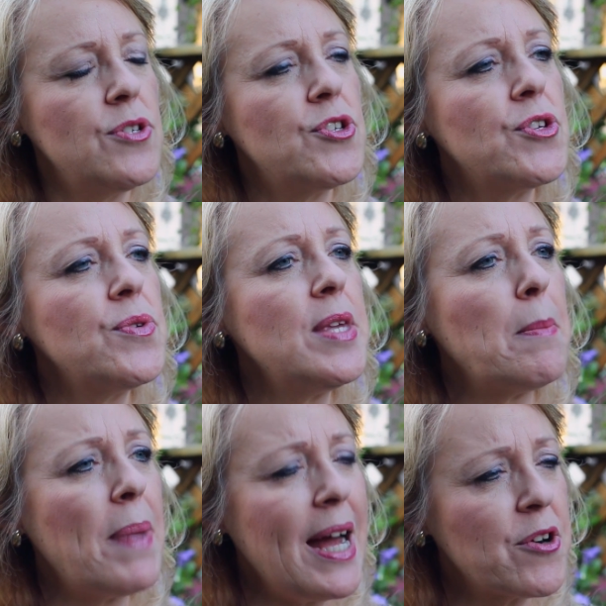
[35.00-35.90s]
to the
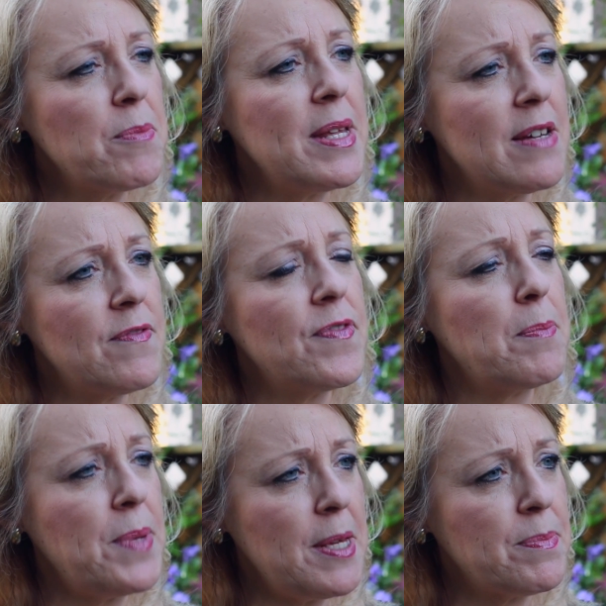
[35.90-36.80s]
empowerment of
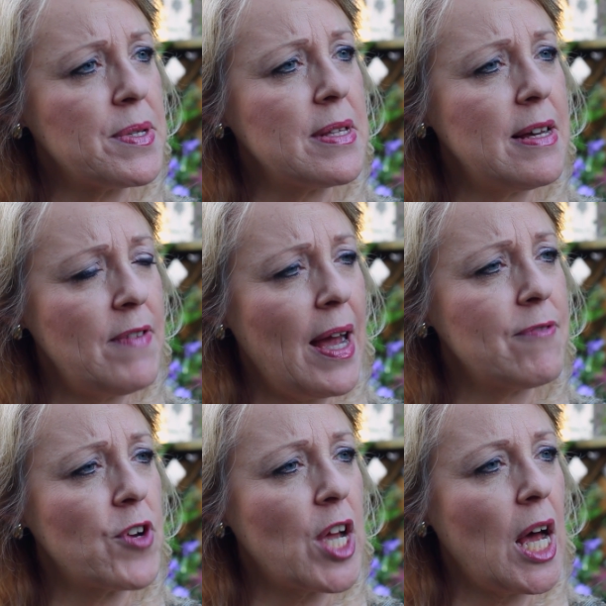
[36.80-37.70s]
the people of
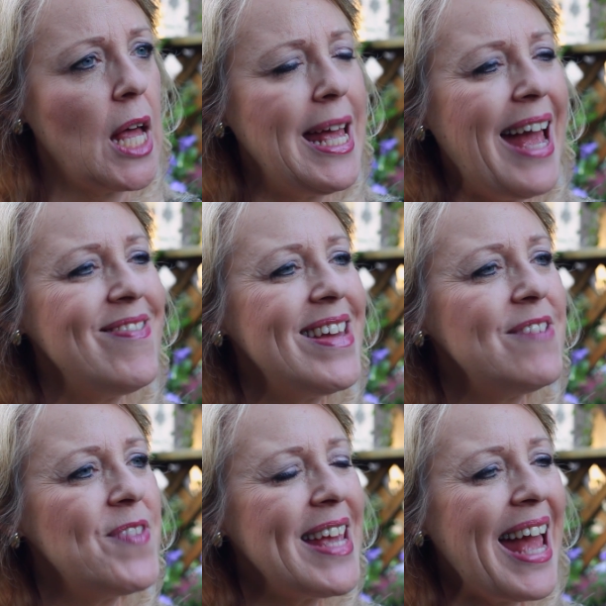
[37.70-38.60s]
Africa, and that
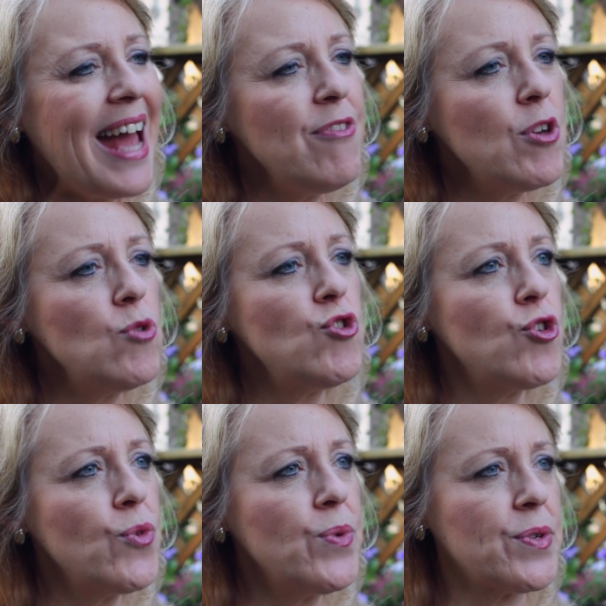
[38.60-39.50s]
if they had those
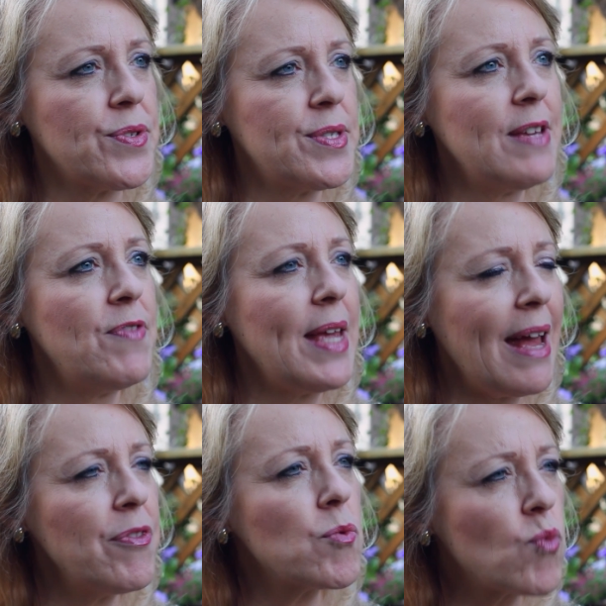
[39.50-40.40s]
tools, if they
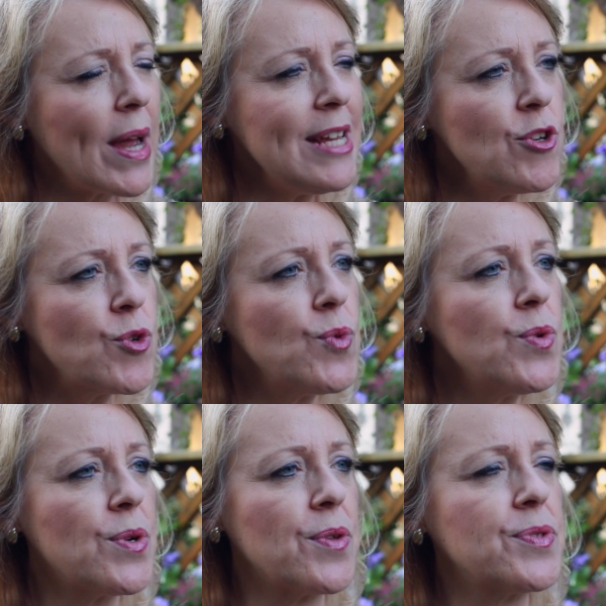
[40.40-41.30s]
had the right
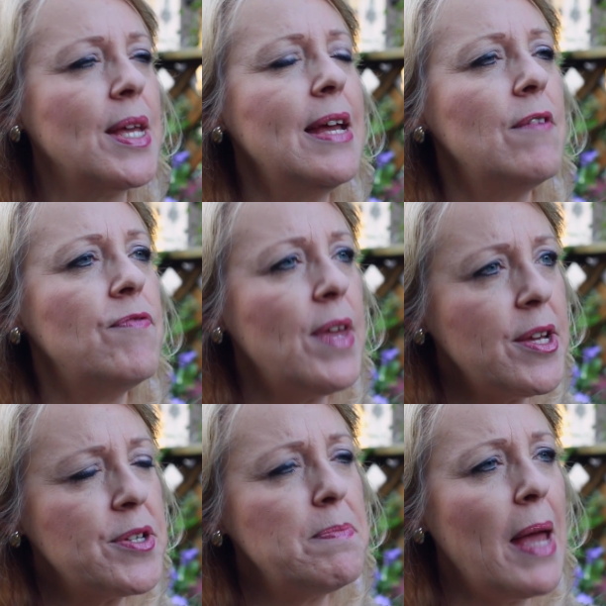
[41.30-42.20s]
tools, they
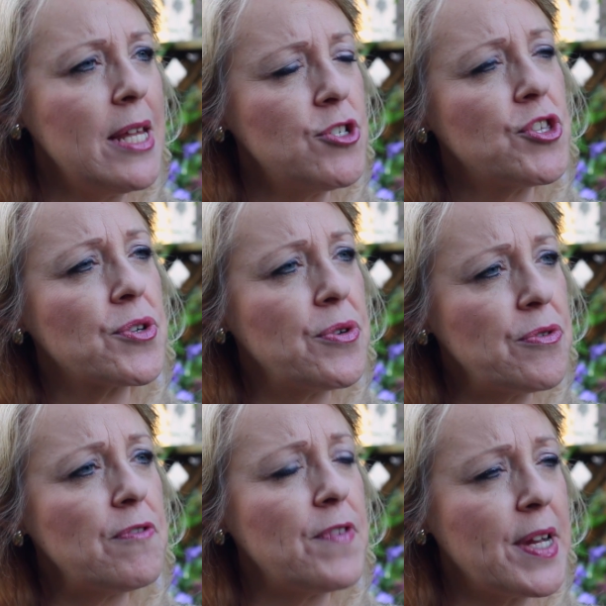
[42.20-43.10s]
could manage their
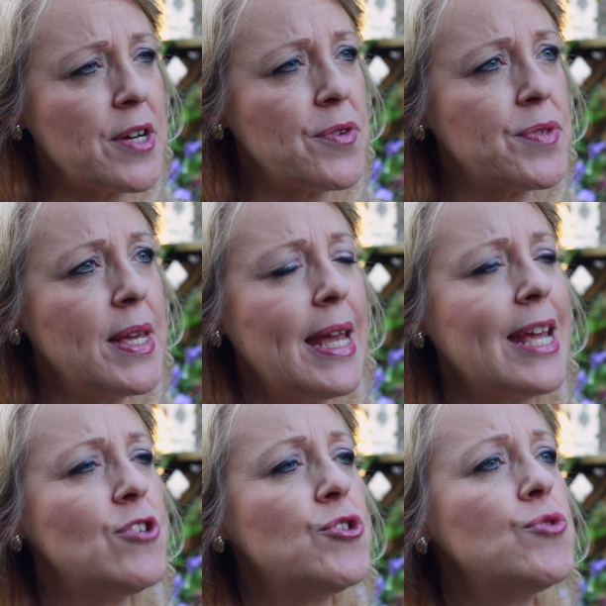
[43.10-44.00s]
own affairs
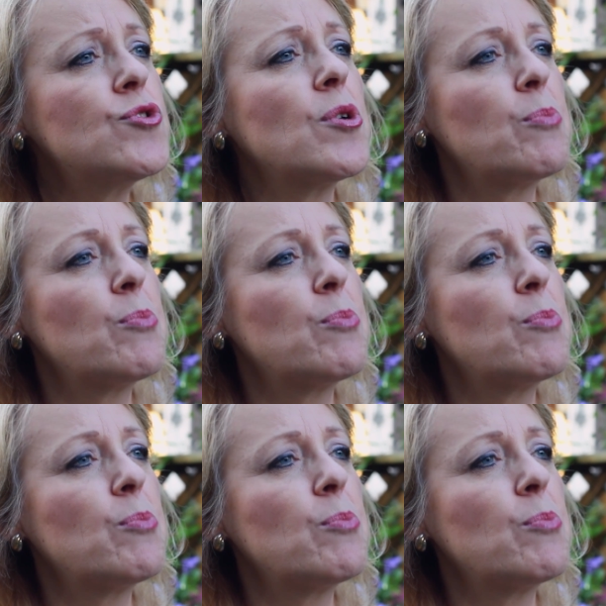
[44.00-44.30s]
and do so